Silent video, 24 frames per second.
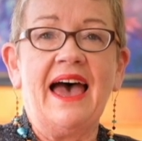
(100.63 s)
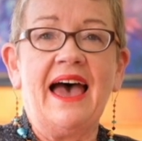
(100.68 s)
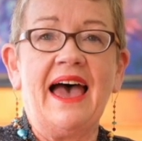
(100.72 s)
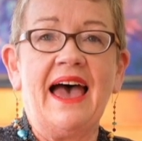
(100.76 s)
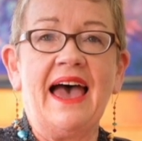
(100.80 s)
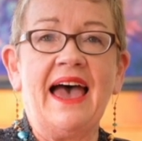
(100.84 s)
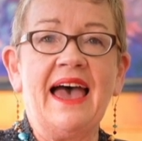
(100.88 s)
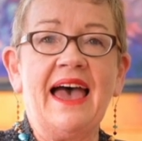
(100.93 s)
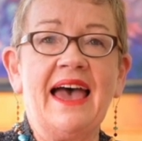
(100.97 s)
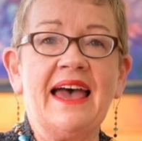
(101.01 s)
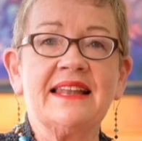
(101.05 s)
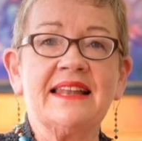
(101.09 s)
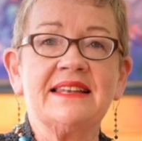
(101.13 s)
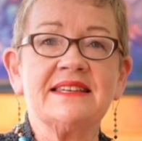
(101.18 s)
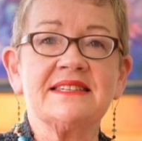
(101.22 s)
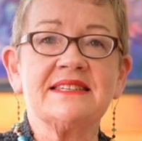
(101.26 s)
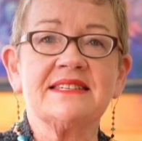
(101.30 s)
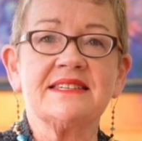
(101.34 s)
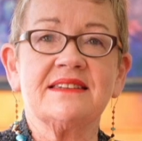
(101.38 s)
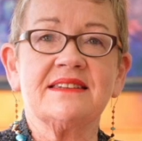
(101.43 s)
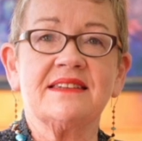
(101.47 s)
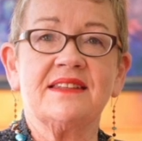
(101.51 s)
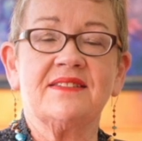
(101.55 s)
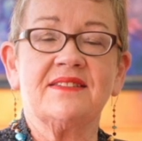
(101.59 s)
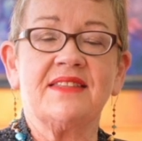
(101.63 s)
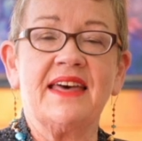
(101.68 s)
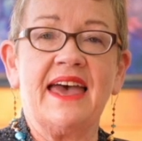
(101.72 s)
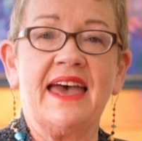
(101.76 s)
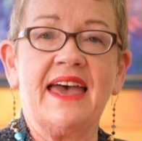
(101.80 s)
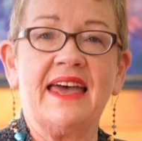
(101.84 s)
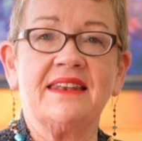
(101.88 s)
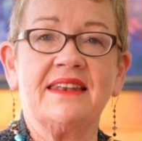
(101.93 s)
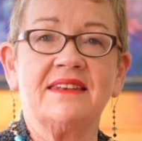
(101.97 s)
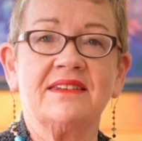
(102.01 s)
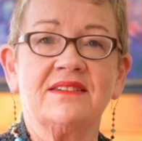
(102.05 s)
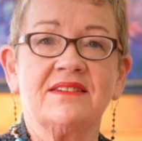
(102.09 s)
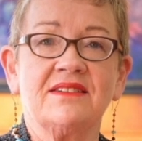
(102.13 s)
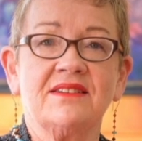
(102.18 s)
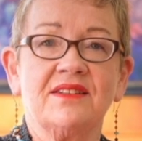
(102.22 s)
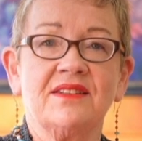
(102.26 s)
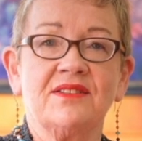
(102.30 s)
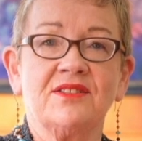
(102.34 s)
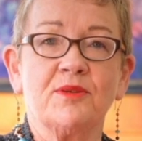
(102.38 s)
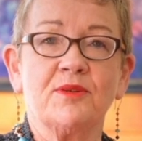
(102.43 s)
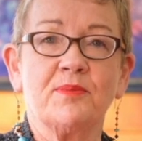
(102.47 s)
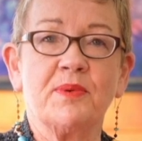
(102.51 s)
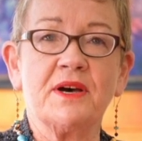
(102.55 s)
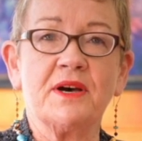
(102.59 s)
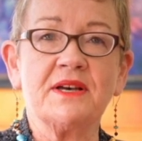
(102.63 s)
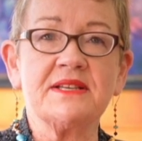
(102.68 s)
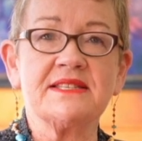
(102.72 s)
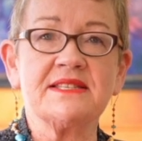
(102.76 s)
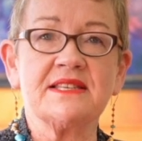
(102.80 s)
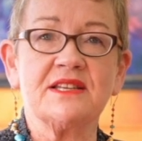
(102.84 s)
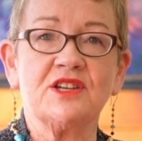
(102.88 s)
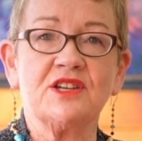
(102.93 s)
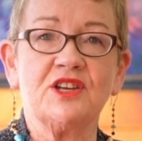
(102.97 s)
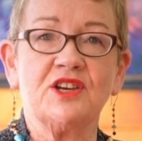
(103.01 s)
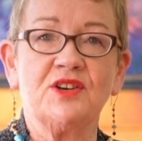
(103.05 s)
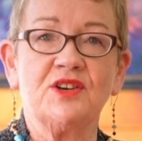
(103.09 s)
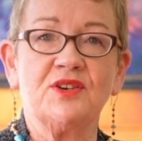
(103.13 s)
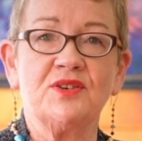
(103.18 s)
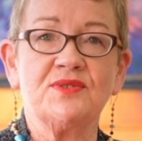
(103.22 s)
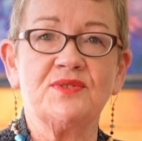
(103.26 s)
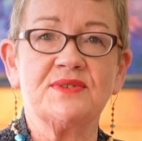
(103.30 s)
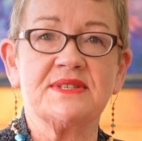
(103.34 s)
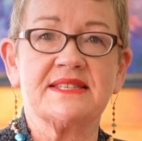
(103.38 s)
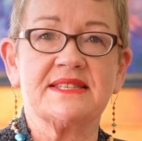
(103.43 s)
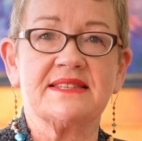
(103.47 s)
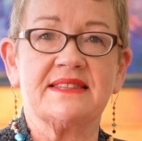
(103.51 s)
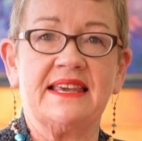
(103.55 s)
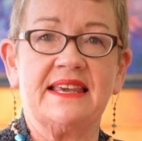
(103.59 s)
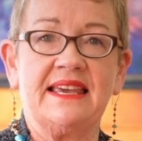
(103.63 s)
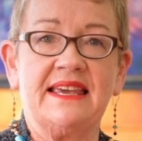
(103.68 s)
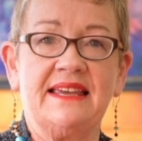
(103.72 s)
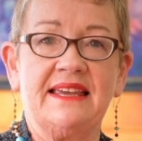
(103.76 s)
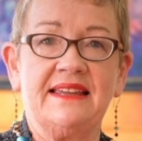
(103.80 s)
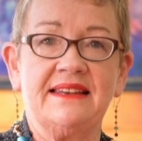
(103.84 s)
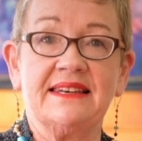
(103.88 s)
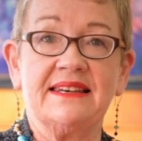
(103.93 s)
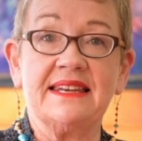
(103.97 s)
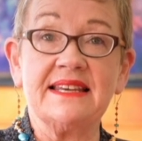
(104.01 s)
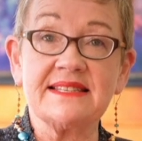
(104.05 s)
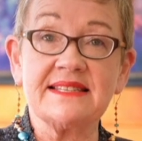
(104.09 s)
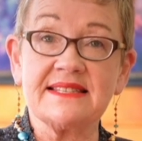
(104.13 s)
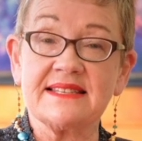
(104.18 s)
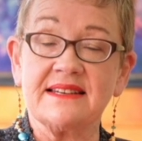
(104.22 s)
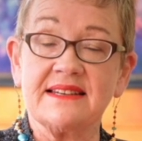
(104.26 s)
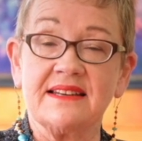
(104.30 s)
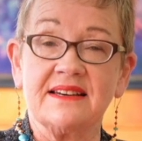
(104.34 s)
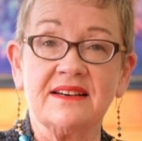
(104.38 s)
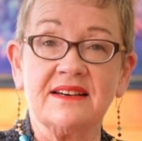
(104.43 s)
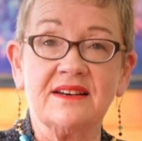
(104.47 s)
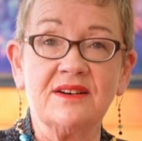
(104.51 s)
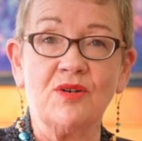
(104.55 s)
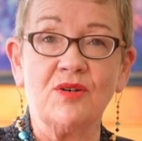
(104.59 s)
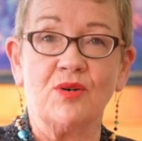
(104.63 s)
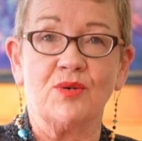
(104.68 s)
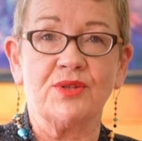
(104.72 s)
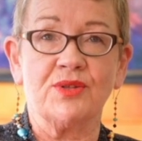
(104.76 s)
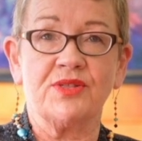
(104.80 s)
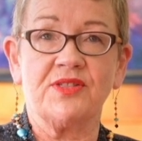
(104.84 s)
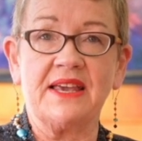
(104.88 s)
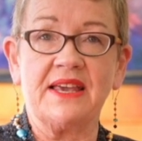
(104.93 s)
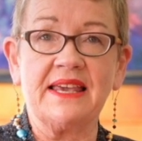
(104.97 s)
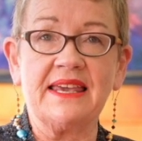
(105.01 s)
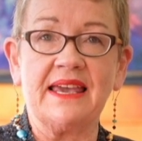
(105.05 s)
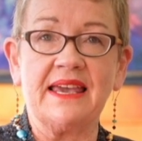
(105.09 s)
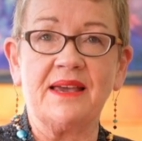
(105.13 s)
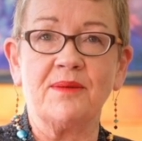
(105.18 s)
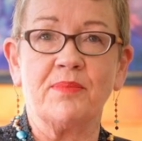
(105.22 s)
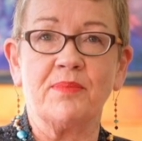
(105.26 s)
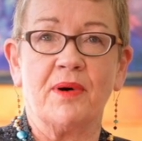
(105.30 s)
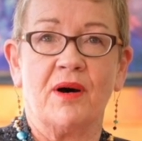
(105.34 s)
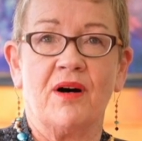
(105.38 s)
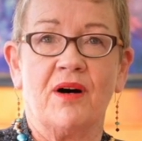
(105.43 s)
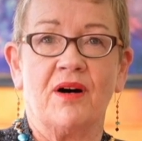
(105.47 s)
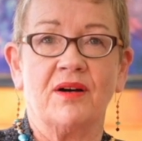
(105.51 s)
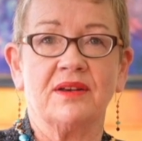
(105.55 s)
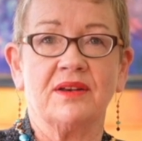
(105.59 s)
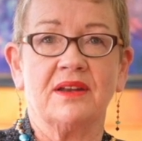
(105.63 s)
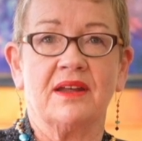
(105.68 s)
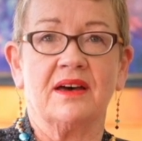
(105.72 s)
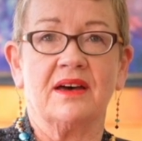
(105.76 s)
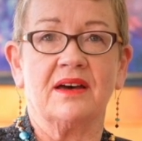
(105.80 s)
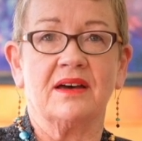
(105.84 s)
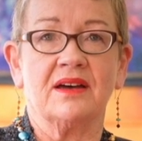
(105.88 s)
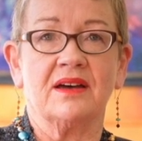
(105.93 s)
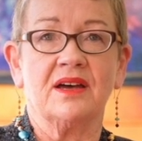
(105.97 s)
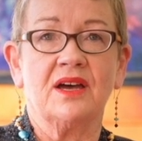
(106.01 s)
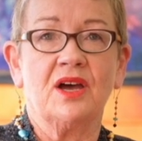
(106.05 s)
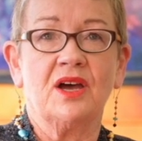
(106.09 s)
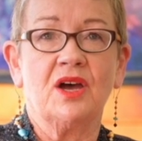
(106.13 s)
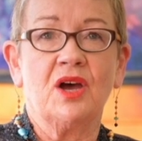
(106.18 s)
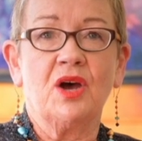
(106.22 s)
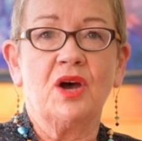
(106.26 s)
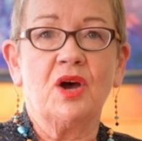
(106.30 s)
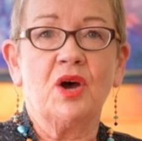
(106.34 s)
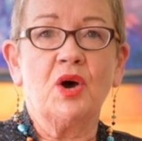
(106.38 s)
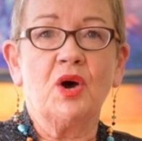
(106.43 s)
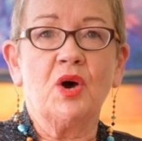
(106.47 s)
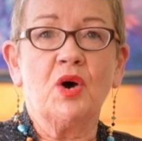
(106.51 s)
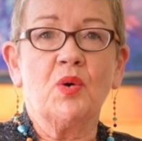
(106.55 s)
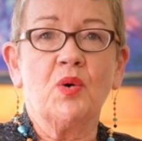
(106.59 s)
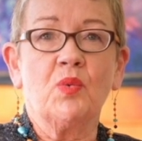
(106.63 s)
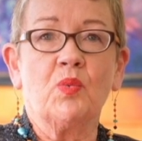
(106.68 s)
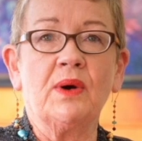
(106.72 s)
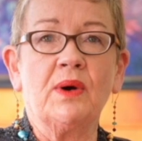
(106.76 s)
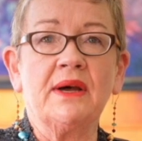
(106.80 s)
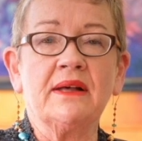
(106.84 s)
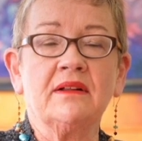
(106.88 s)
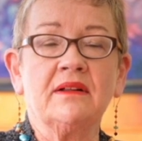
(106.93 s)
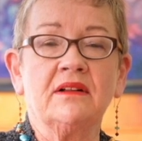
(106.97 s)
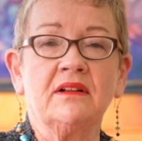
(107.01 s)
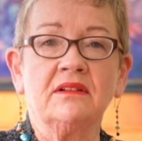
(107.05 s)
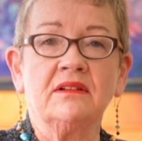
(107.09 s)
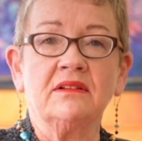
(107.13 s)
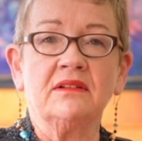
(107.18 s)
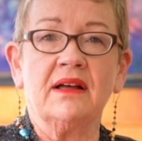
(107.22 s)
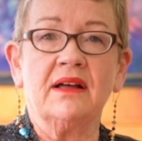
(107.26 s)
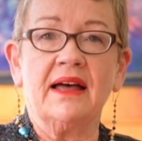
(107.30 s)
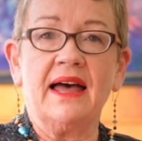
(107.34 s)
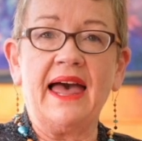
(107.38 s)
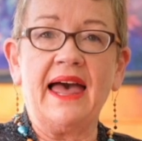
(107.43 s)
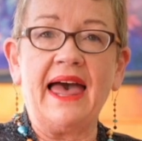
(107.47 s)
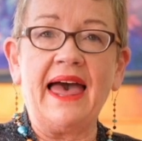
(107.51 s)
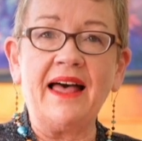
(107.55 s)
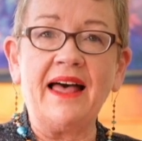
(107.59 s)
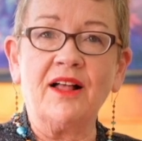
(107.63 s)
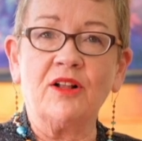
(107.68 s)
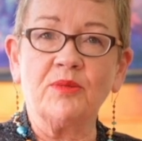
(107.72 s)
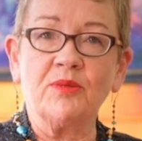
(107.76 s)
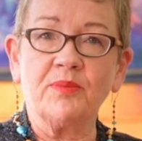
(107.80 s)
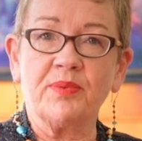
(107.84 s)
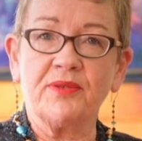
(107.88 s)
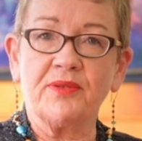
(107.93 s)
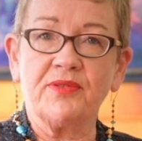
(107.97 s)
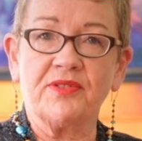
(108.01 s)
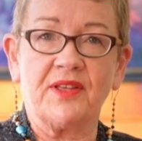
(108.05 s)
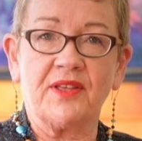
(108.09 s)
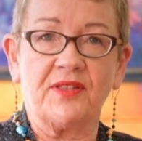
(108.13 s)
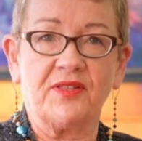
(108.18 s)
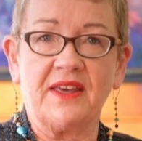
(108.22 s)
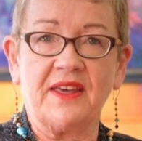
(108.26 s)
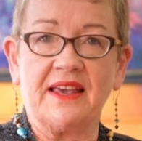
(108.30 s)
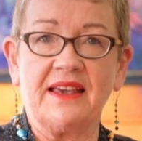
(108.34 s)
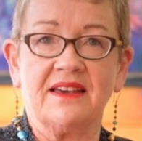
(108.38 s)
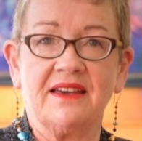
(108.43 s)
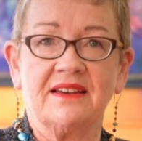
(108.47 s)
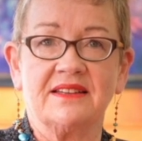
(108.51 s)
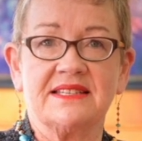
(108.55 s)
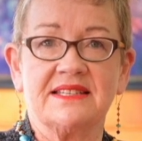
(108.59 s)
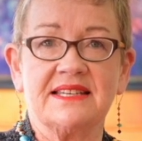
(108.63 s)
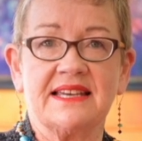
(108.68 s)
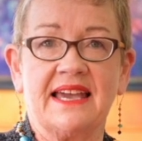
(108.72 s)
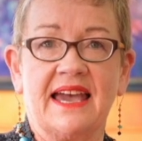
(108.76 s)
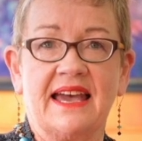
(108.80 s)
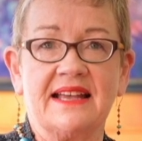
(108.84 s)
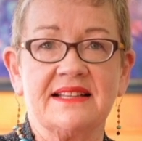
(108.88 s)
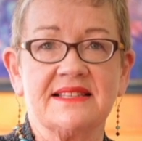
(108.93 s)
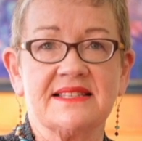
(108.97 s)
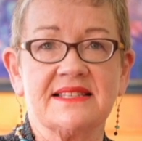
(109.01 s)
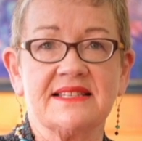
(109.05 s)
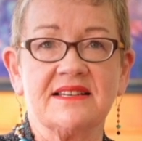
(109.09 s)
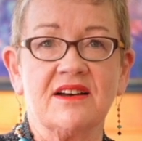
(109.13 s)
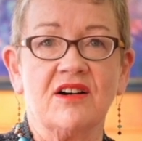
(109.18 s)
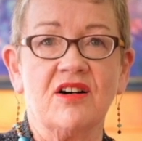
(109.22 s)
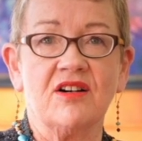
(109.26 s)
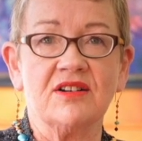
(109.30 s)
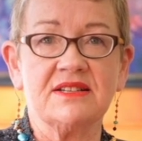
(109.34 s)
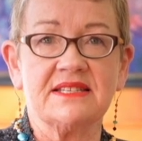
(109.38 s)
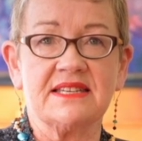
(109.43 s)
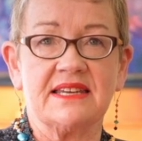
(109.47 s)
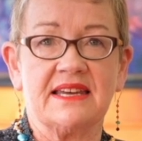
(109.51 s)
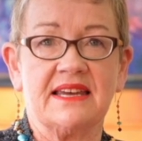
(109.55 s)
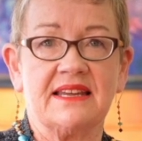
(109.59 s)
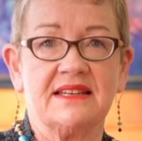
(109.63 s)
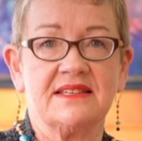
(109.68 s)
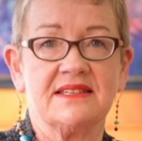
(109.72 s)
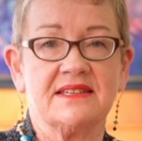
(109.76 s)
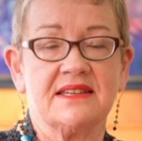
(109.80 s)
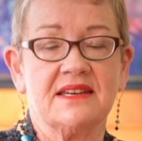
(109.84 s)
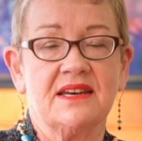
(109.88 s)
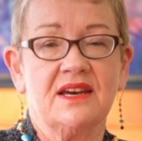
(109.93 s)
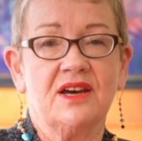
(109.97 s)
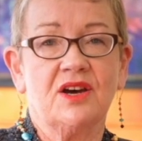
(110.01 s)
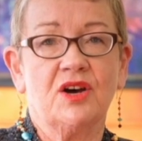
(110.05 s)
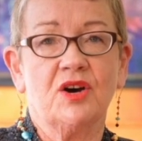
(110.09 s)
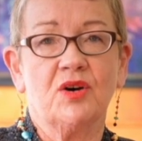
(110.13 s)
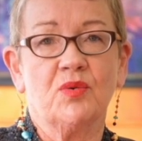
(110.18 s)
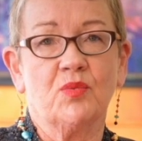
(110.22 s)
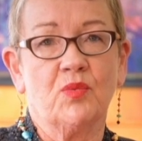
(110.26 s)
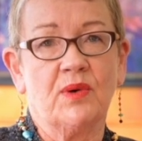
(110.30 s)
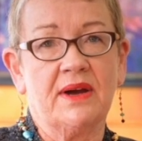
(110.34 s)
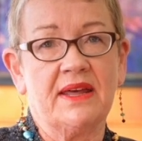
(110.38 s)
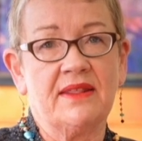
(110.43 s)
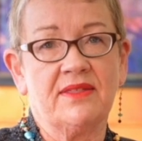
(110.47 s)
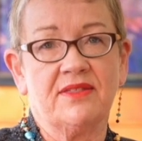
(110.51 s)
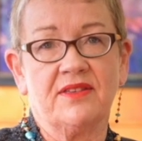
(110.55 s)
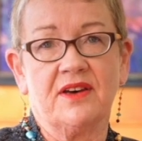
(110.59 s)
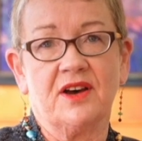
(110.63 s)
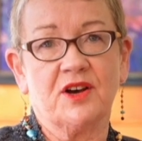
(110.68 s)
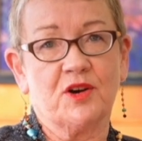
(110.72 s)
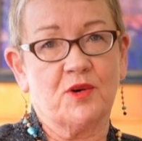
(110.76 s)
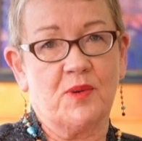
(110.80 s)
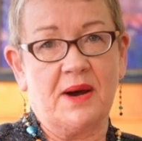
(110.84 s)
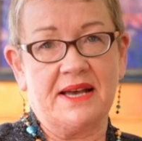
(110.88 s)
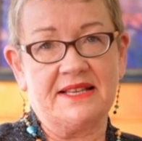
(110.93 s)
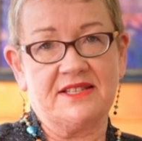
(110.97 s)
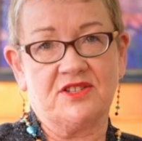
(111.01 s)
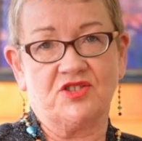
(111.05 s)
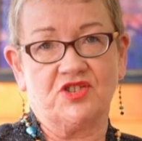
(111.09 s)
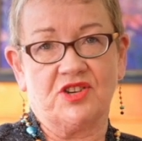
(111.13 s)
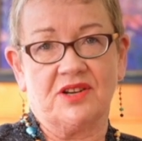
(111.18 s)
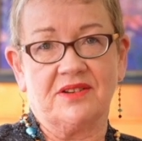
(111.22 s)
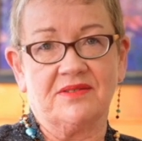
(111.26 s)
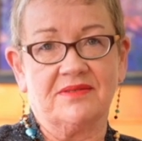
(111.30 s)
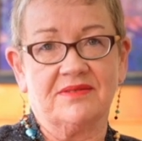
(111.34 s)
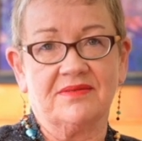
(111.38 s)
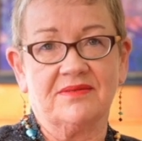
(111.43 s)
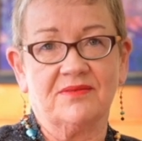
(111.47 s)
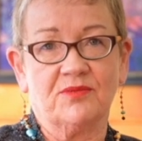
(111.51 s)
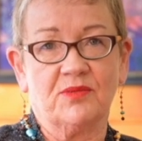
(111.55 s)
And then the person who's the listener or thinking partner will help the thinker to get started with a question.